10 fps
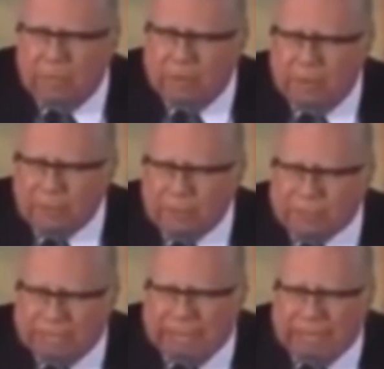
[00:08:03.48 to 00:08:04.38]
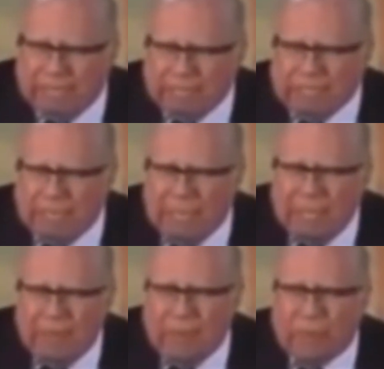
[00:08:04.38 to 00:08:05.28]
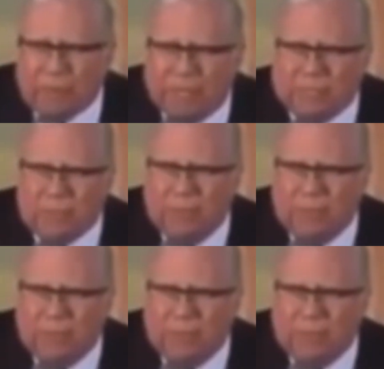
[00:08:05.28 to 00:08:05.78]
understands the threat to our